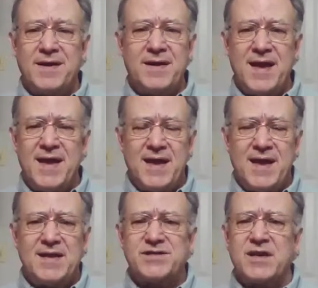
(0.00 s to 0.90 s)
And
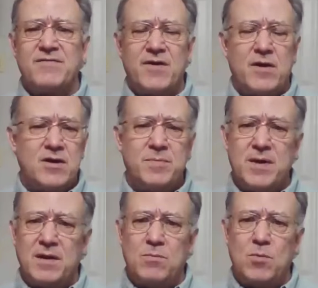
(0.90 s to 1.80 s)
it's going to vary. It could be
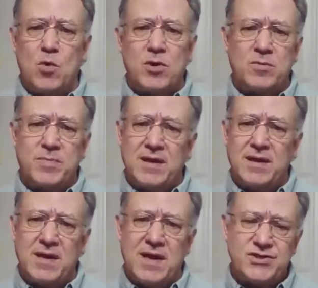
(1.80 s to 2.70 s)
a little more, it could be a
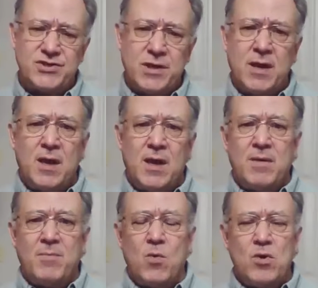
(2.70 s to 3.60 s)
little less,
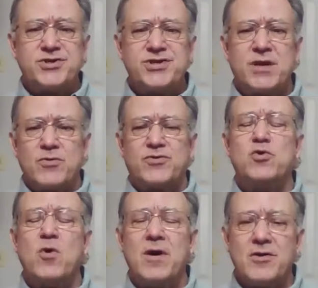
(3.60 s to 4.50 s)
but we'll stick with
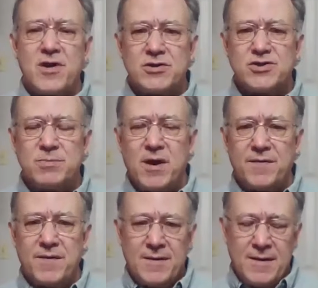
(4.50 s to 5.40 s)
$200 a month.